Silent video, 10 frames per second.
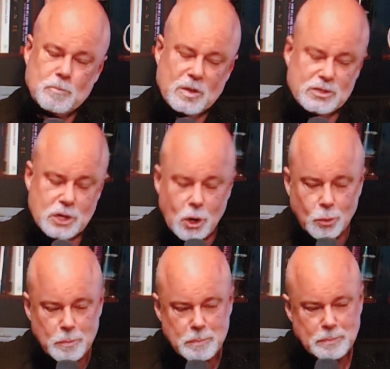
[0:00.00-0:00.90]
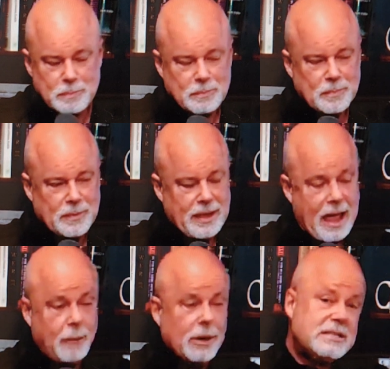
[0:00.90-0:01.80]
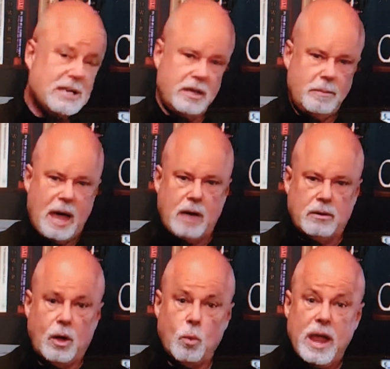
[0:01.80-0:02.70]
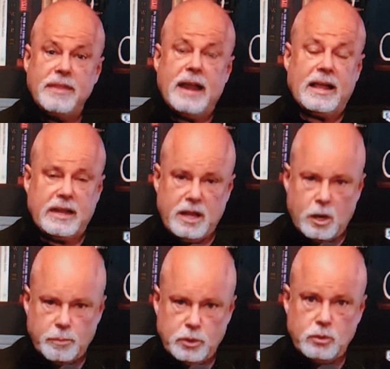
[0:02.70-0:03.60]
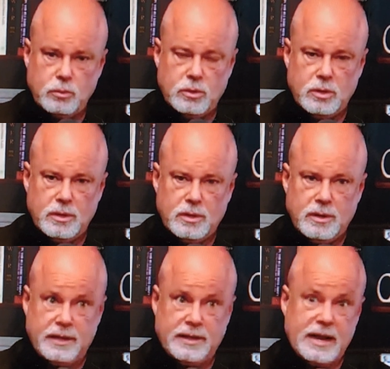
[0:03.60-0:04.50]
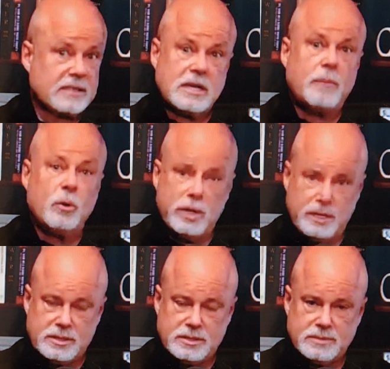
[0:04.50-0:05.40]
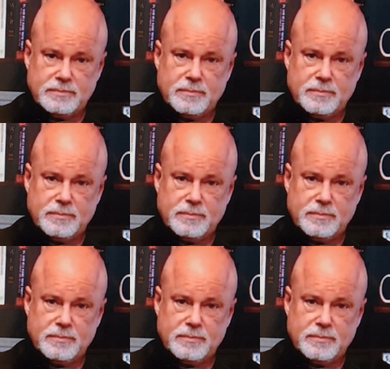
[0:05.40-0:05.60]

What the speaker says: So I want to tell you about a way that I can help you in the next couple weeks.